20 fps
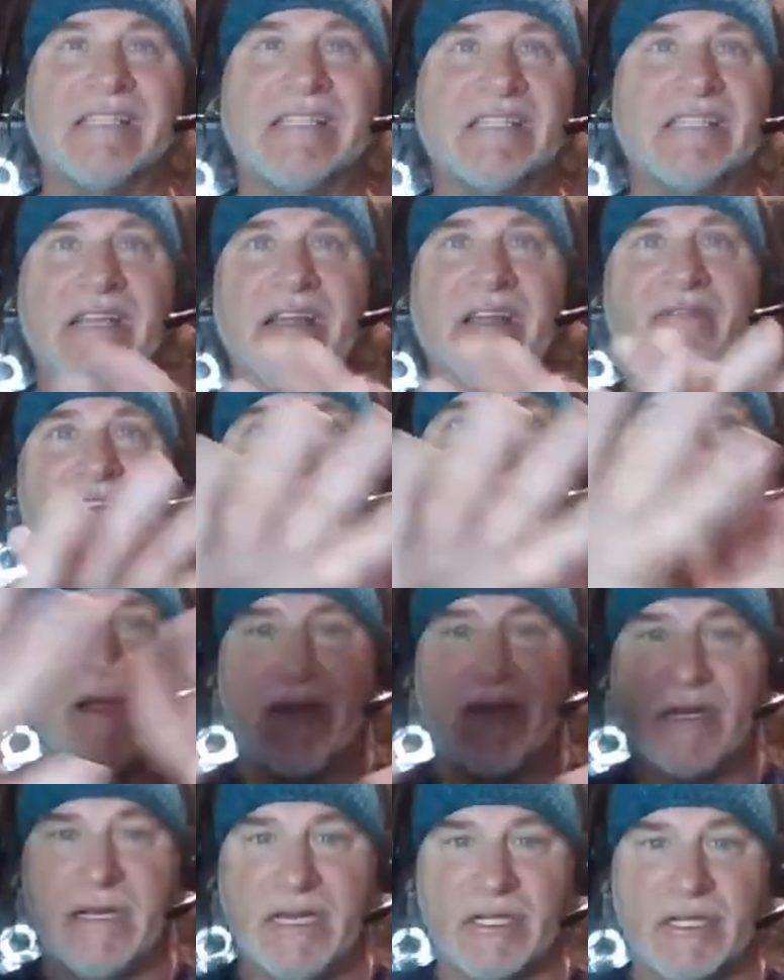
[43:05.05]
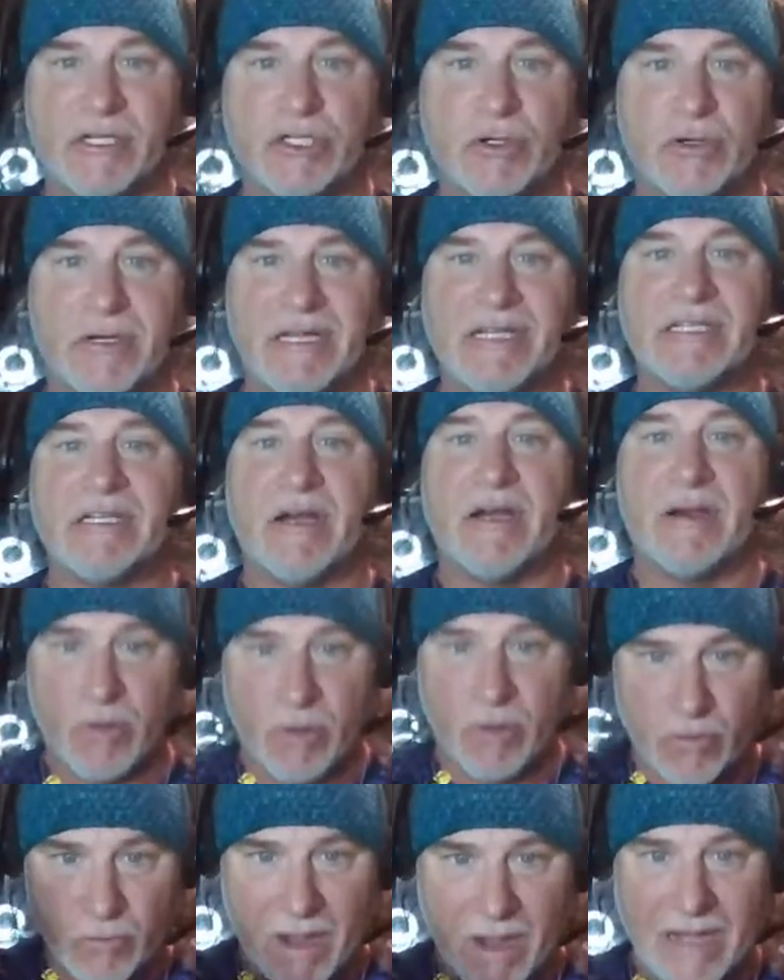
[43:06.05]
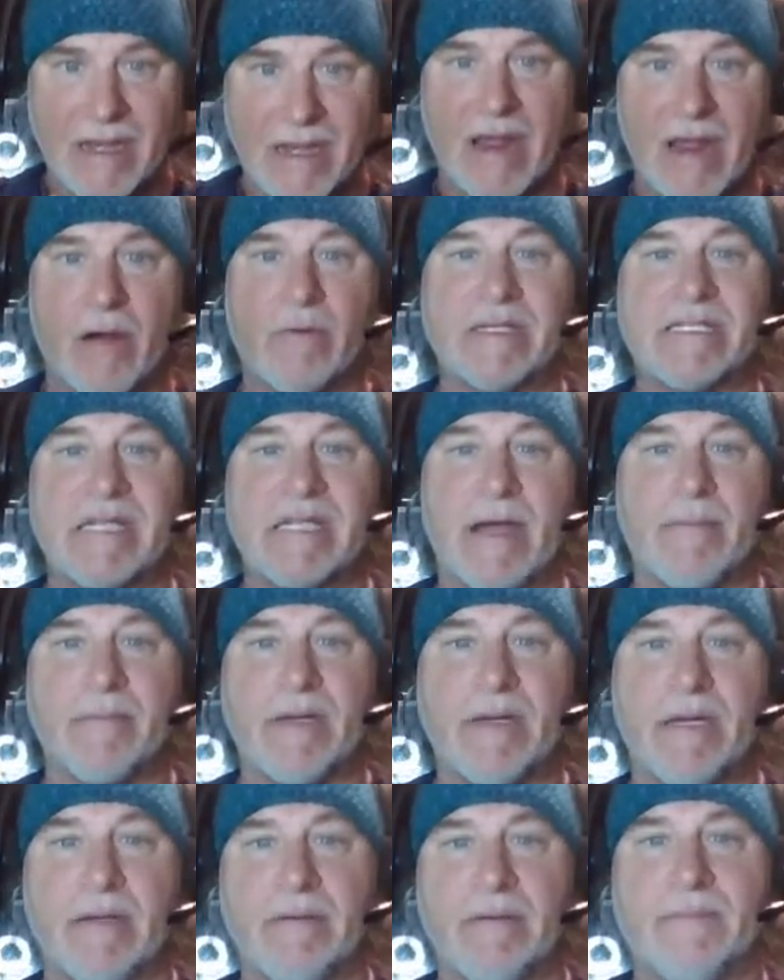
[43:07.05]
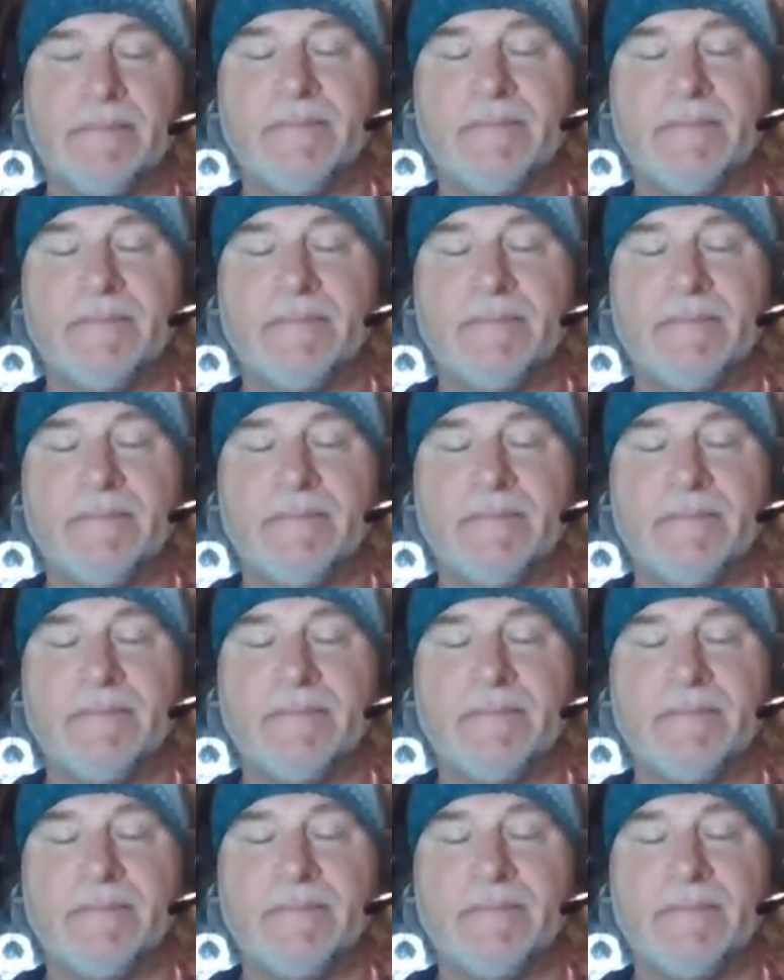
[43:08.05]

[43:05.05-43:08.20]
The sea of humanity is turning terrible right now. It's happening.